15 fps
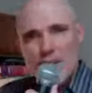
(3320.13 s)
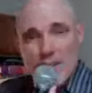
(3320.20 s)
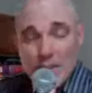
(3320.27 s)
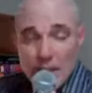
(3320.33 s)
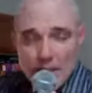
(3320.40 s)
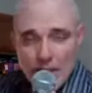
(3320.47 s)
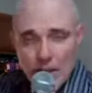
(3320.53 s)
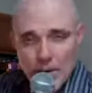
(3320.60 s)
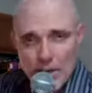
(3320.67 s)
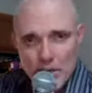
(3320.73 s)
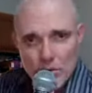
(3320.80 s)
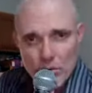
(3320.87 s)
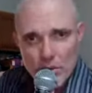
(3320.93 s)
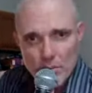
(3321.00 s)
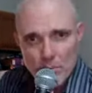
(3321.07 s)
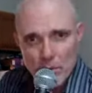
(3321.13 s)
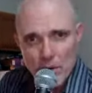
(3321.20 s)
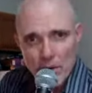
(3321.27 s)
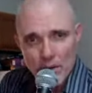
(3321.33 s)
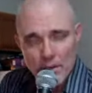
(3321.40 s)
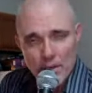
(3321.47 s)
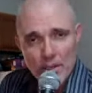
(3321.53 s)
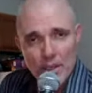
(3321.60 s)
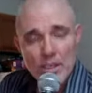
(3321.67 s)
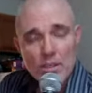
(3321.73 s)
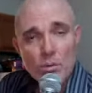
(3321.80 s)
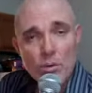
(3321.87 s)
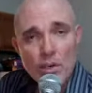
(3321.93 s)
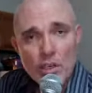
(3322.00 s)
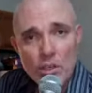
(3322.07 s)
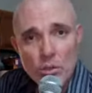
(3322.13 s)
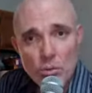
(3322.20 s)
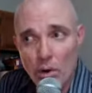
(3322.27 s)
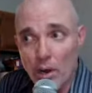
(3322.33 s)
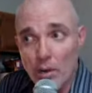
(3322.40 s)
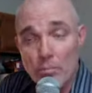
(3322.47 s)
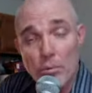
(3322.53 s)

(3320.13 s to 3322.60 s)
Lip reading: That's how history's built, and that's where you are.